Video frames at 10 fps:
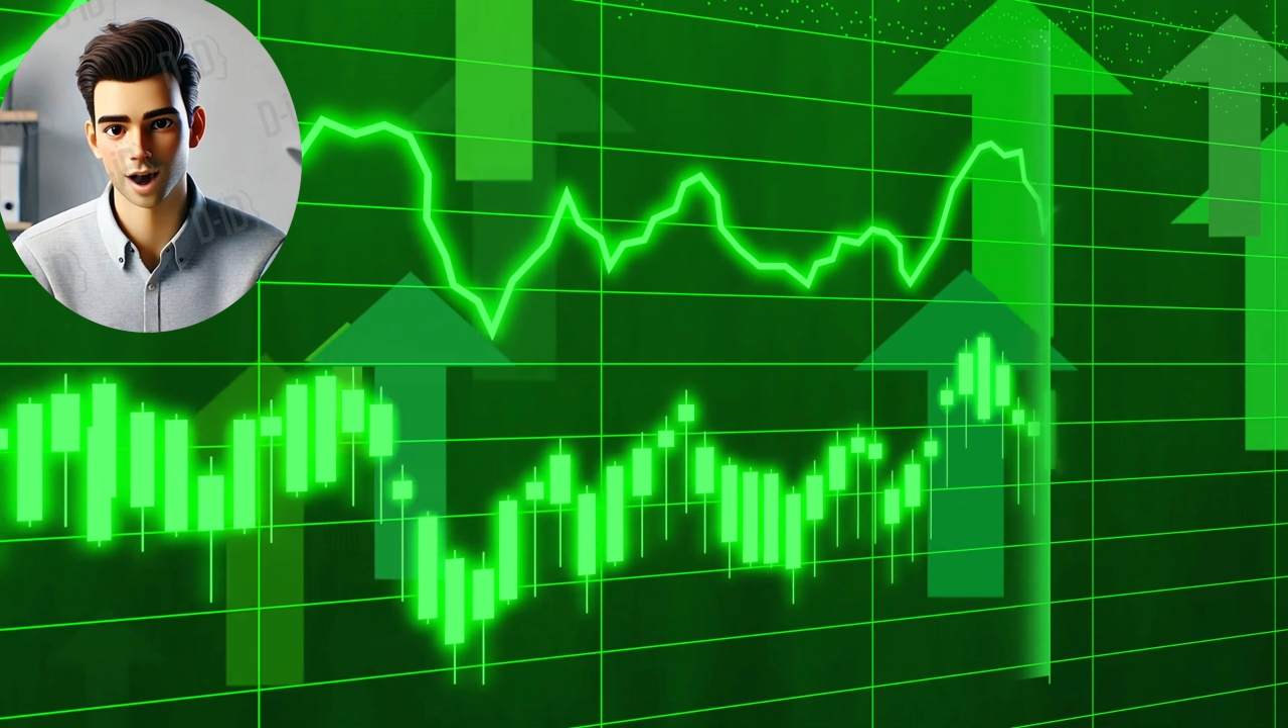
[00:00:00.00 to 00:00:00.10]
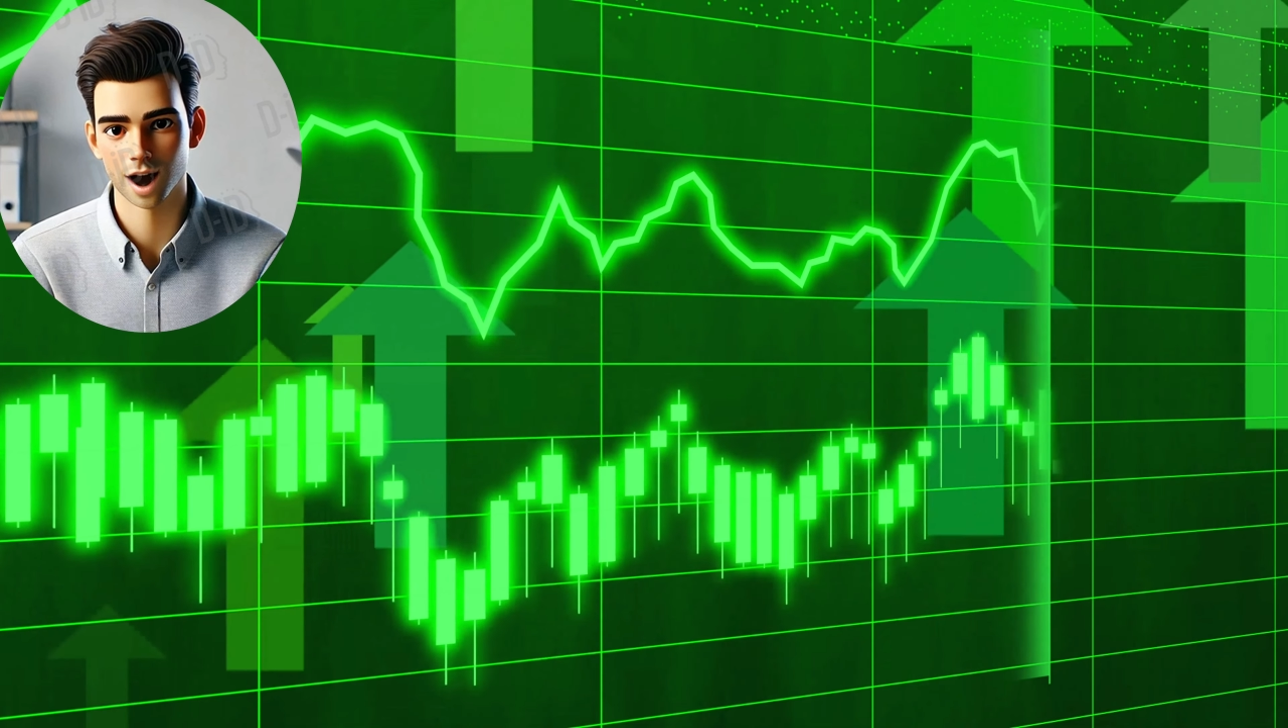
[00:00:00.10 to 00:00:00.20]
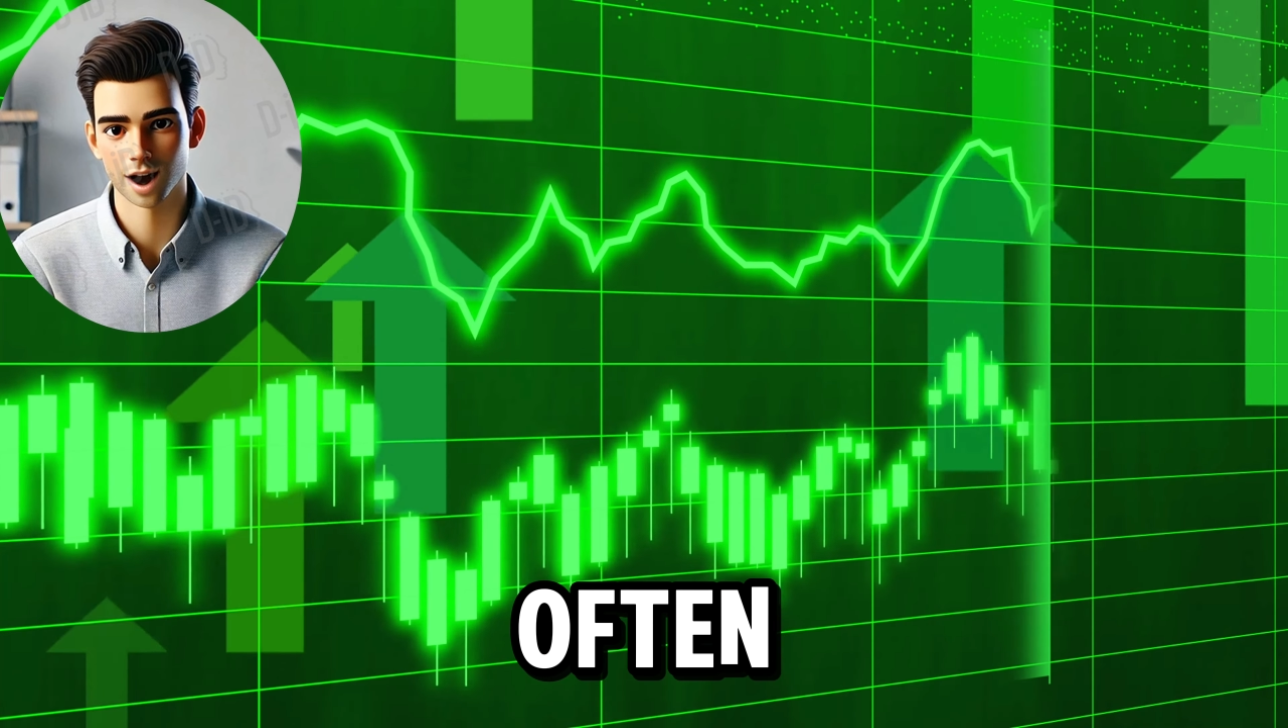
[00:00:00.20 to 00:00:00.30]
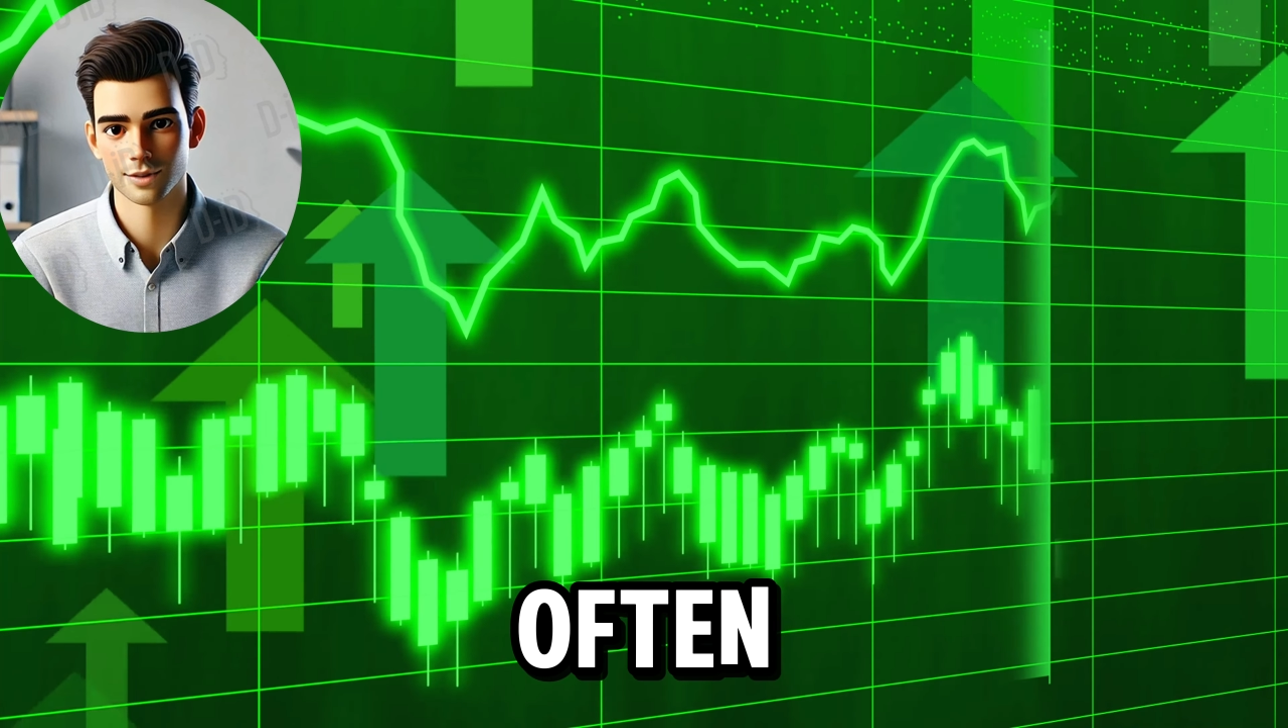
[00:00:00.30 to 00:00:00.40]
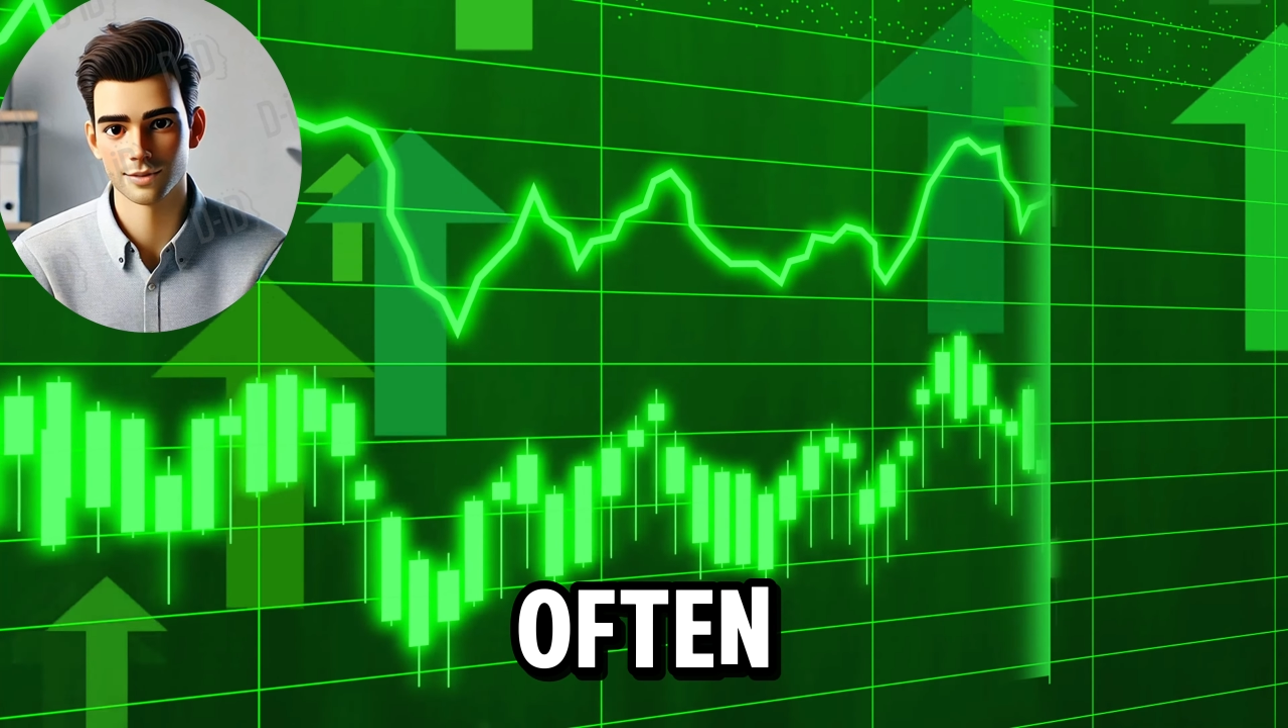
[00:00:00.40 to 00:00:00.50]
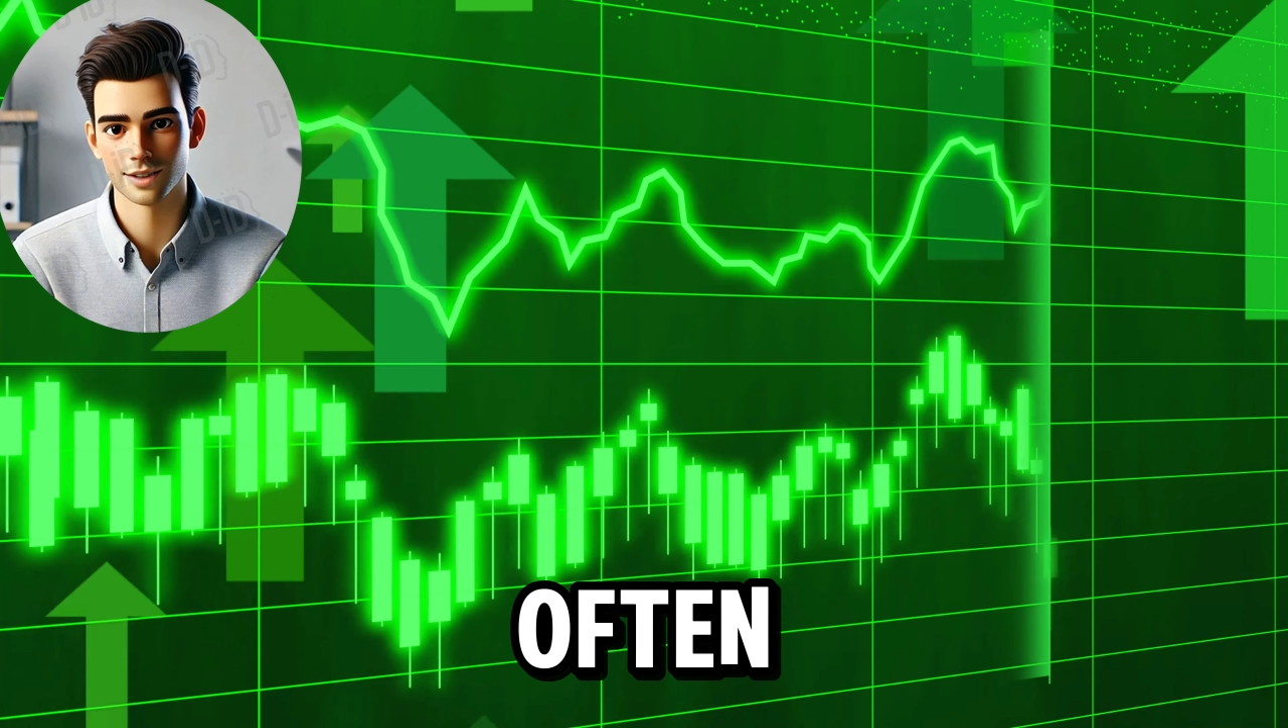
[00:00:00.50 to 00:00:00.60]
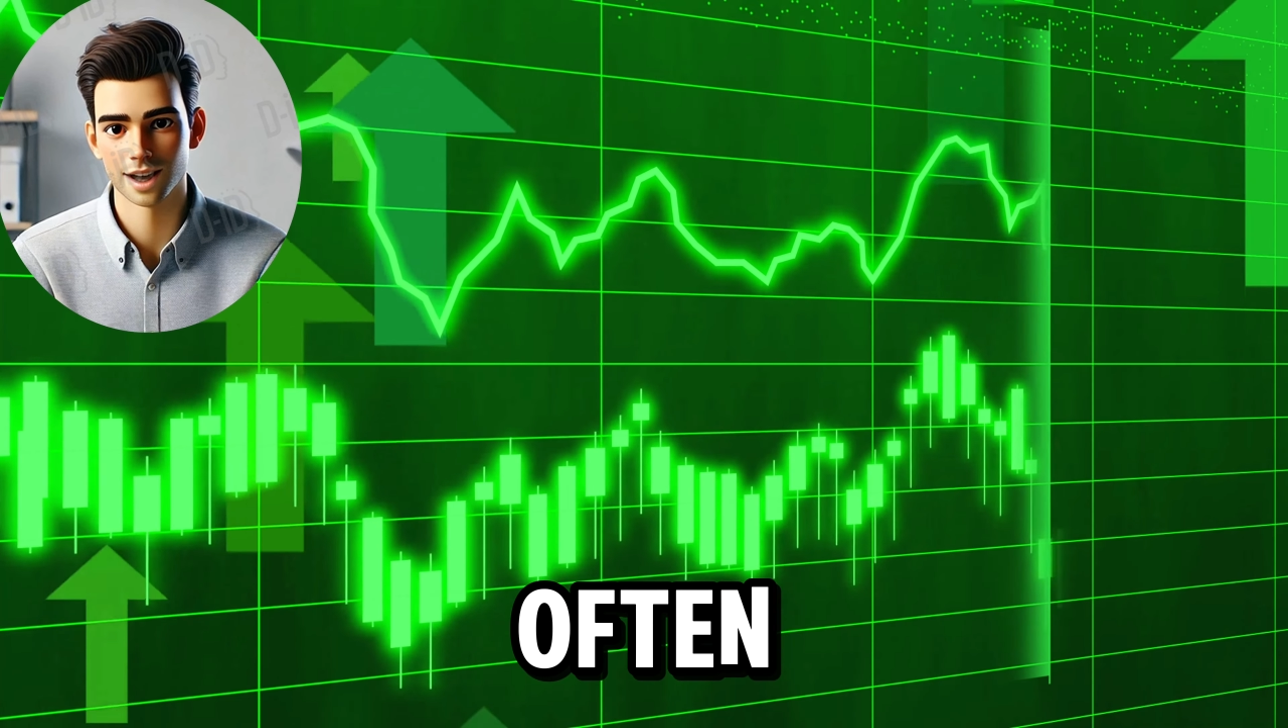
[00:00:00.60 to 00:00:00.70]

often